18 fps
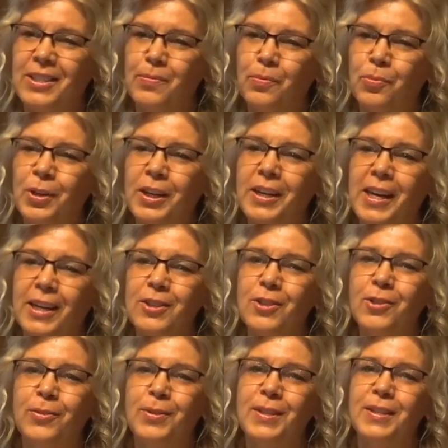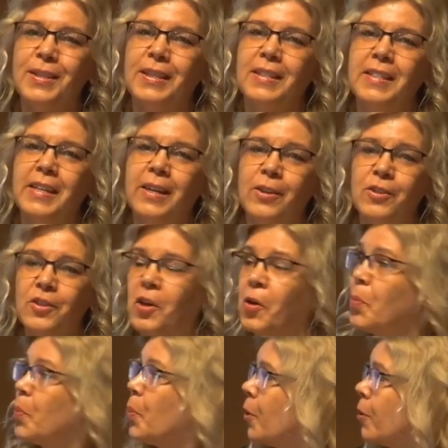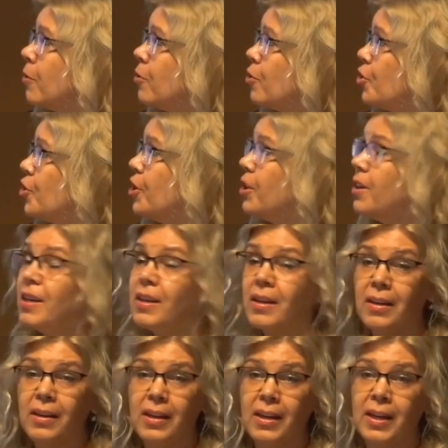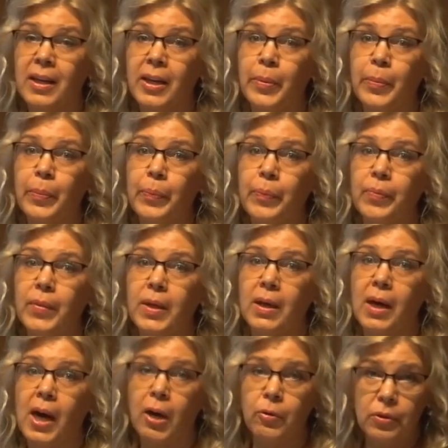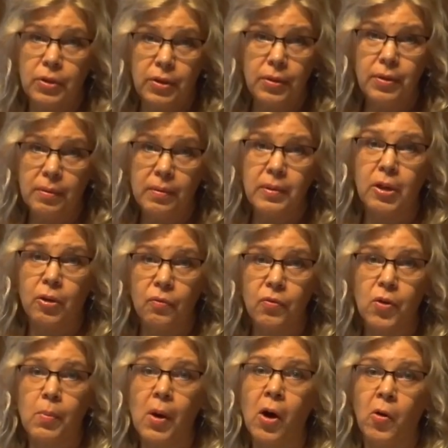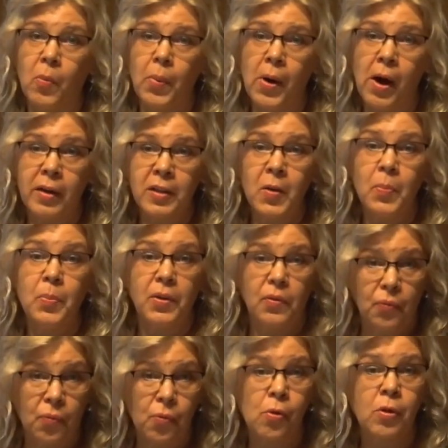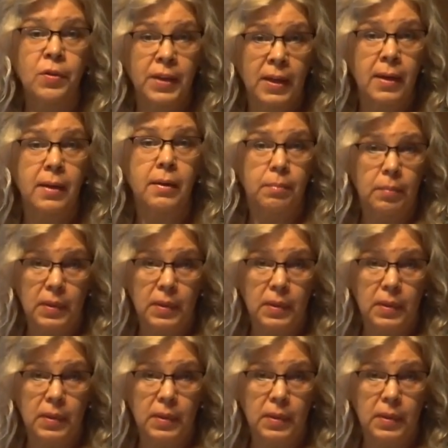precancerous cells are purged out from our body before they